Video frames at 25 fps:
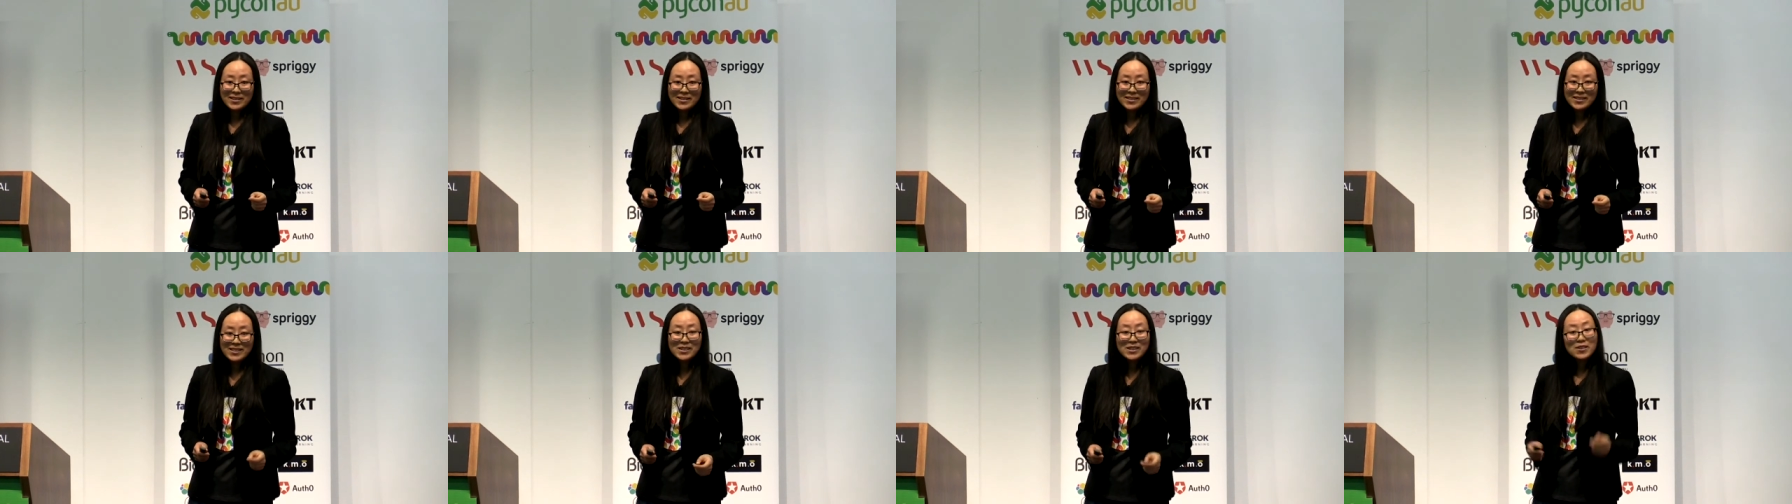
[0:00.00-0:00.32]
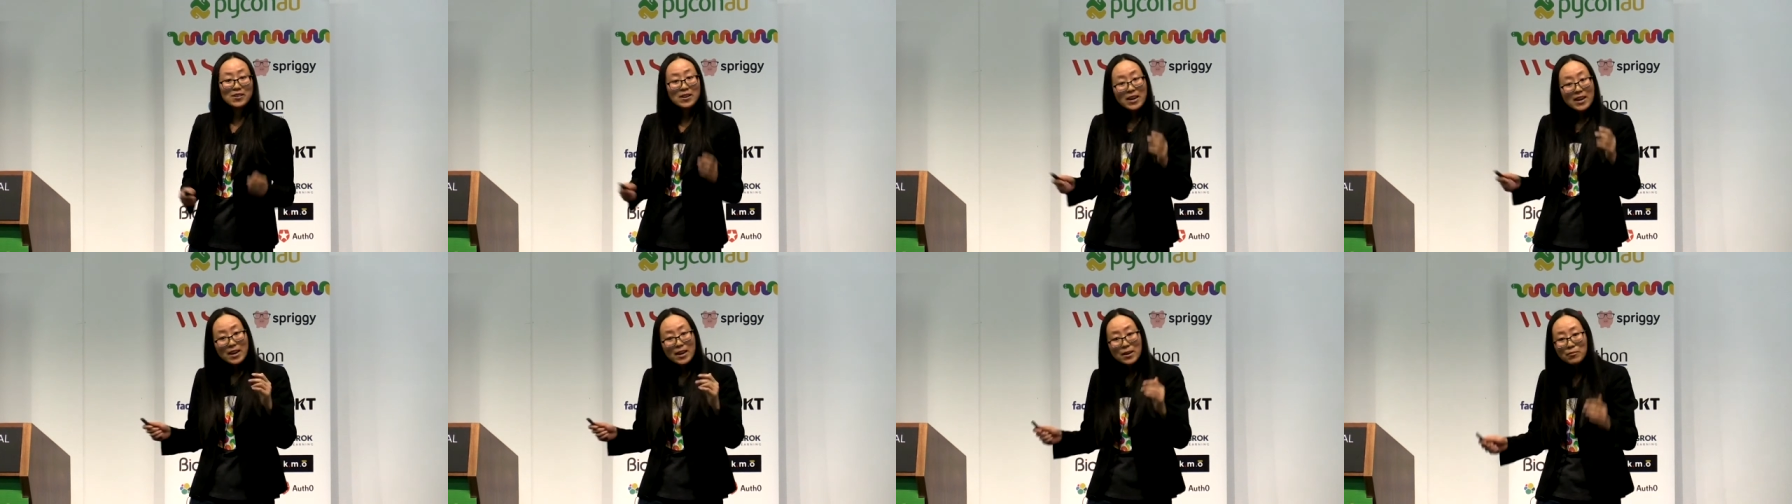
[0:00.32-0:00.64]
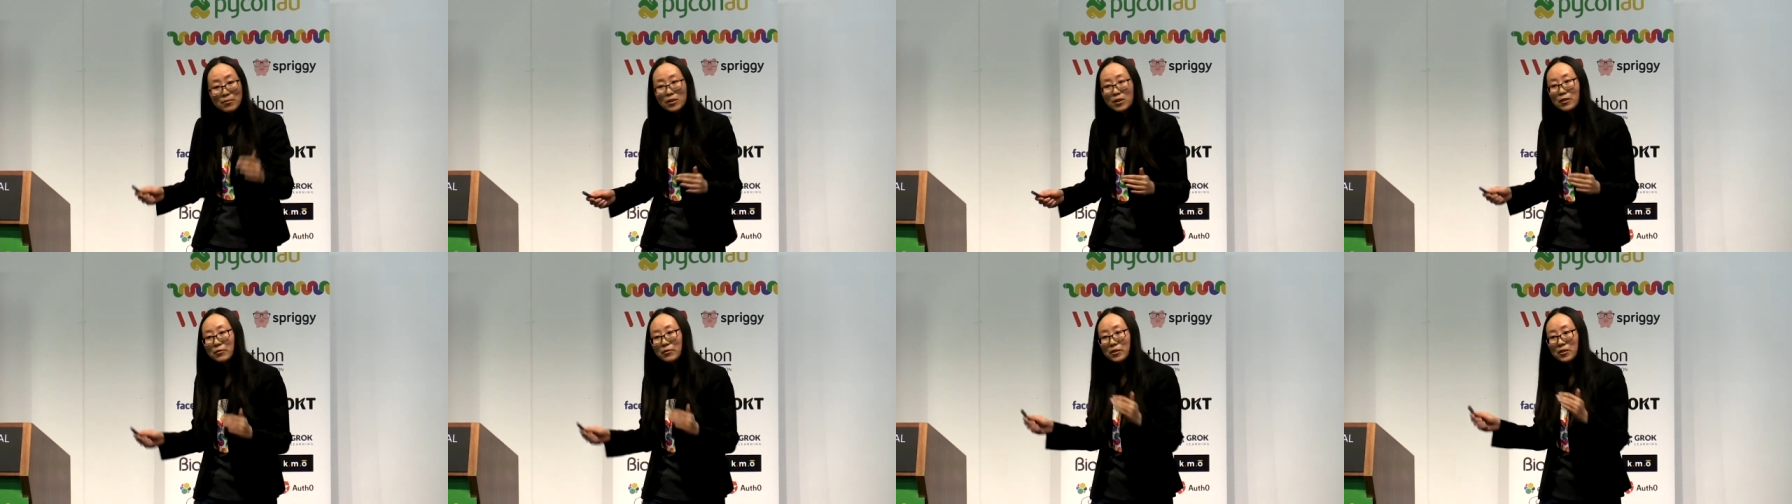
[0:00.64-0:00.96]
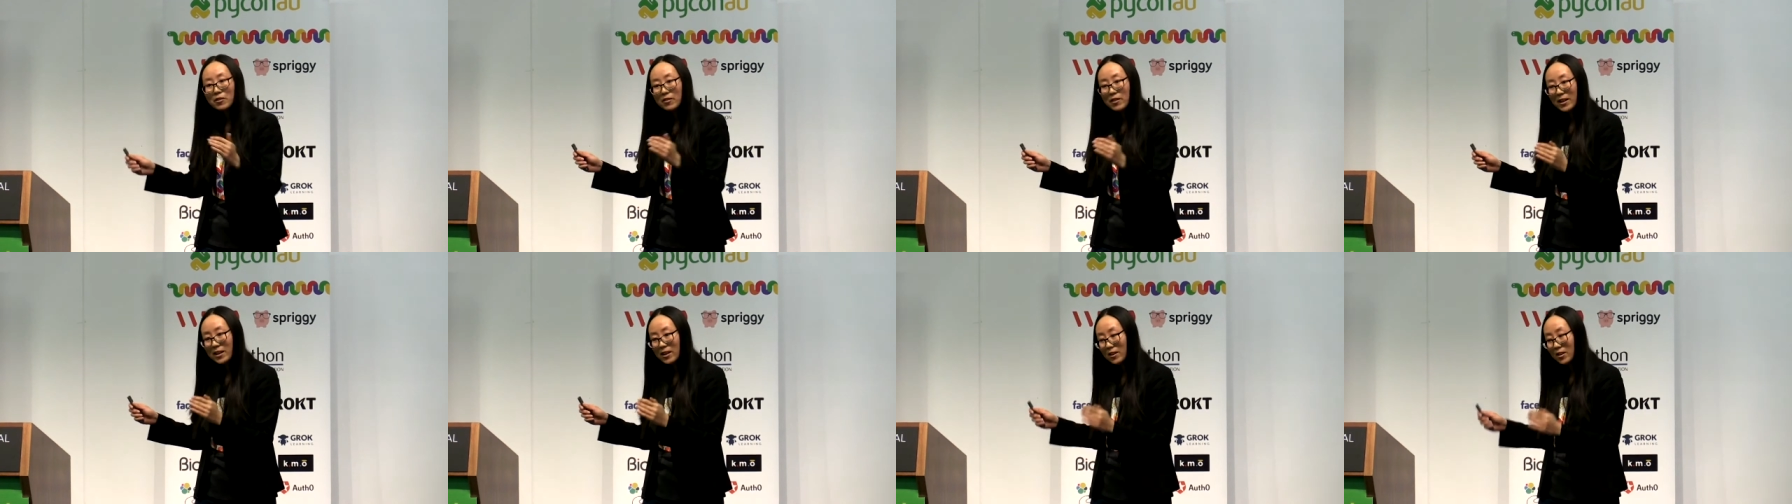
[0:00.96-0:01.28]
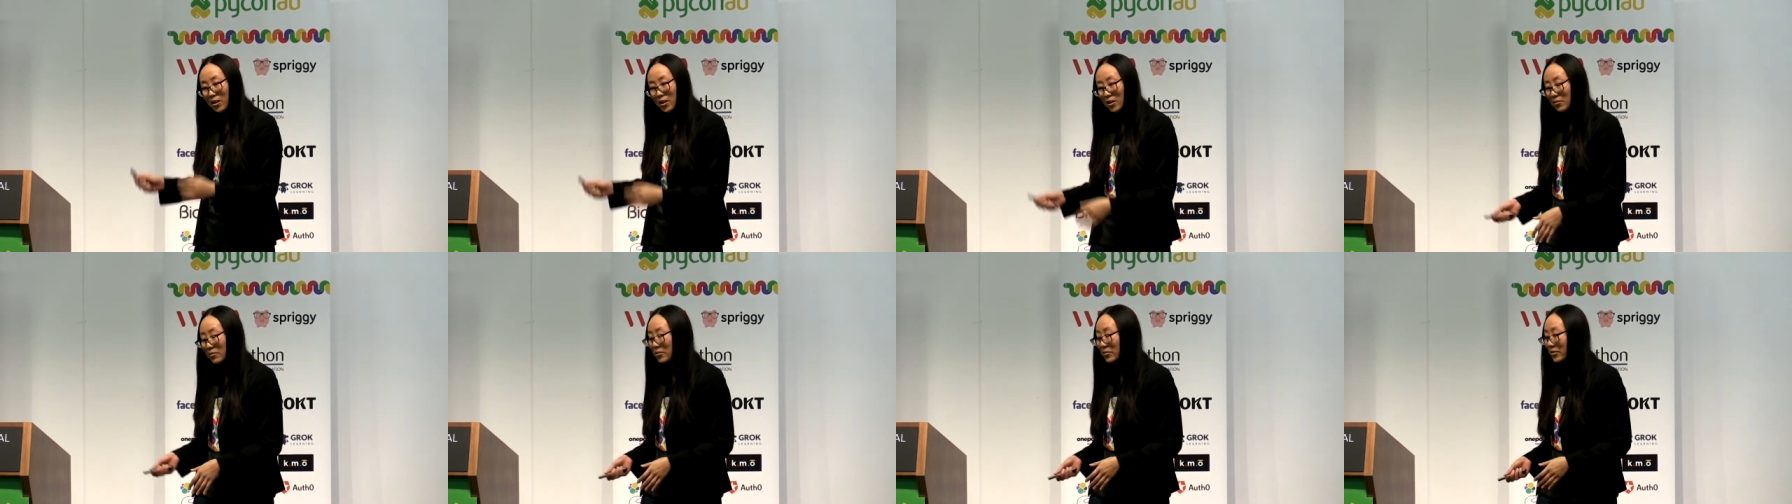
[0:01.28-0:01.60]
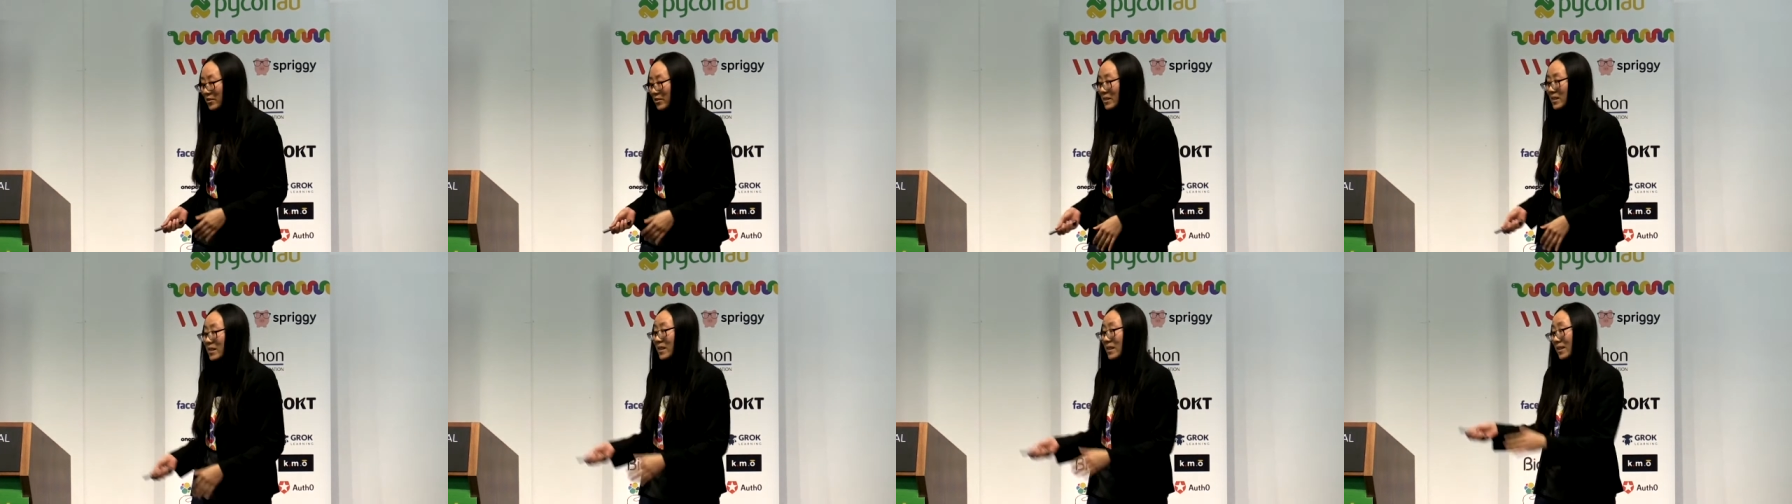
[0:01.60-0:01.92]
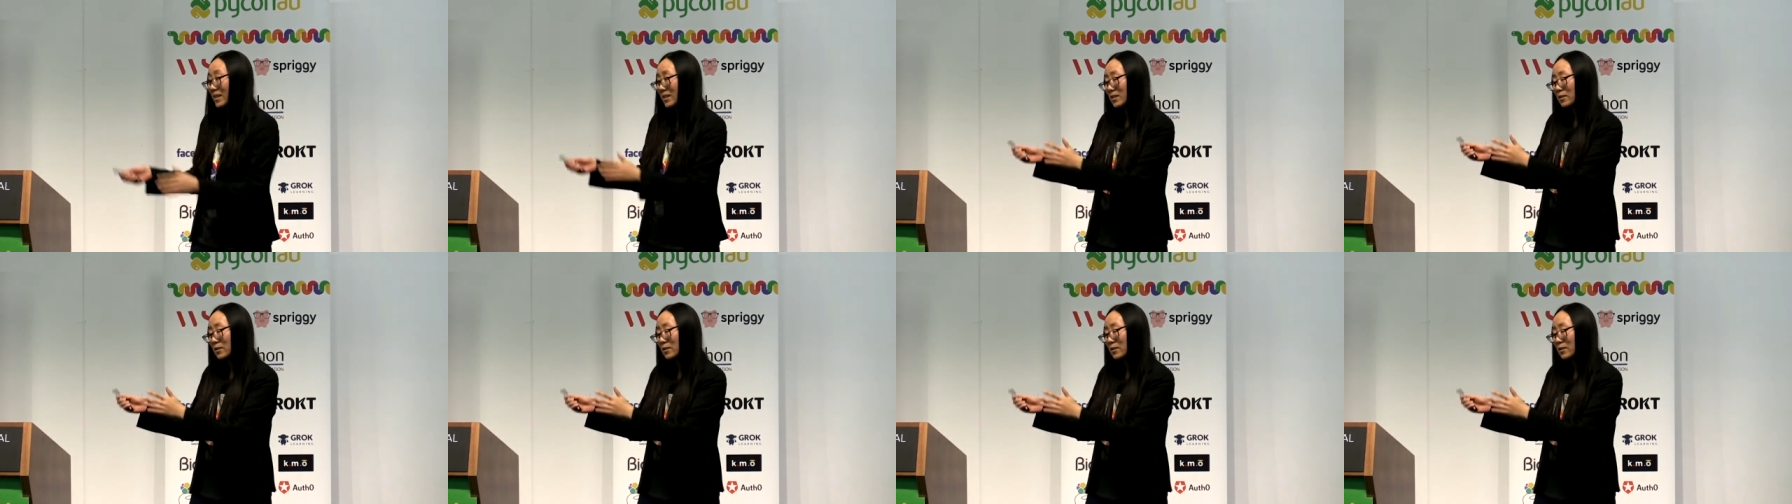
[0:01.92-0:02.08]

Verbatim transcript: So even if you're at a conference and